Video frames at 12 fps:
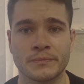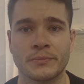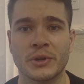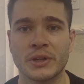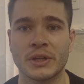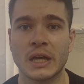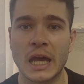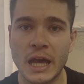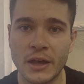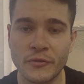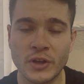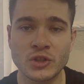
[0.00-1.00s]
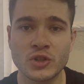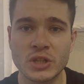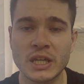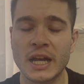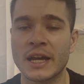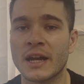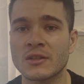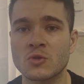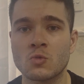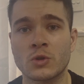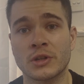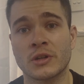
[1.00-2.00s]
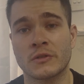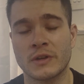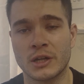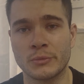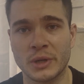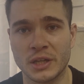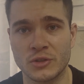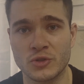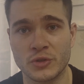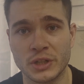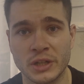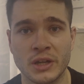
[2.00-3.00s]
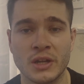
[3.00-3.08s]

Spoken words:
But eventually I had to work around my injury.